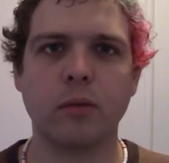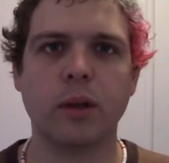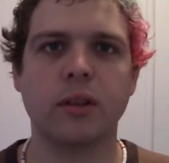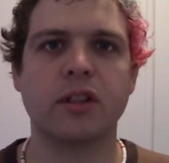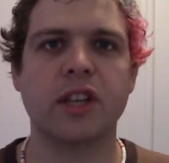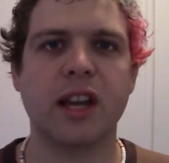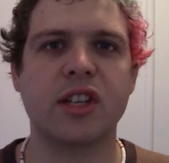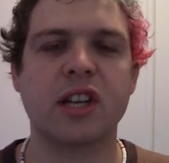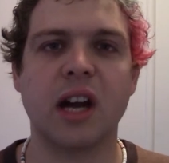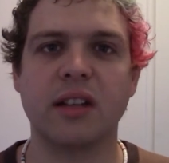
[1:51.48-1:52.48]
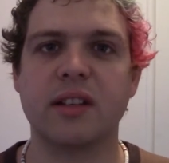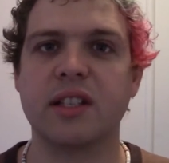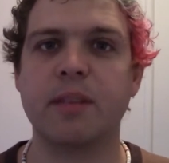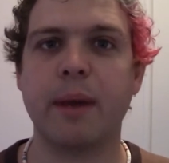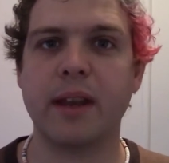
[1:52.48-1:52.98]
will change colours
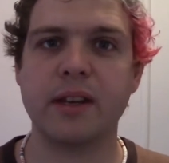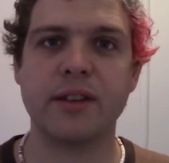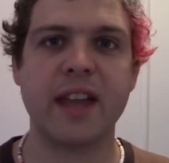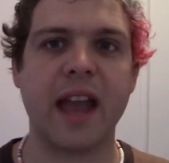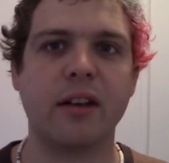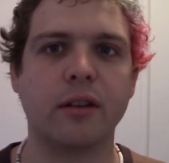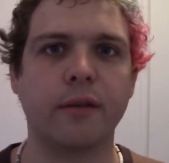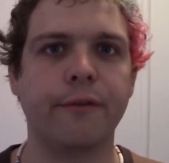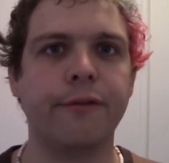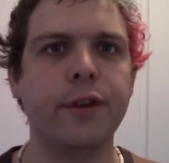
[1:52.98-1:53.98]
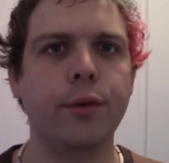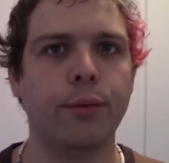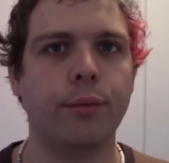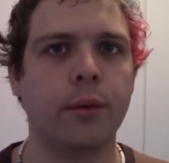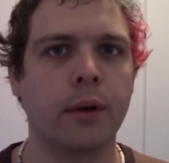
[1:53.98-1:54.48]
depending on the angle of view.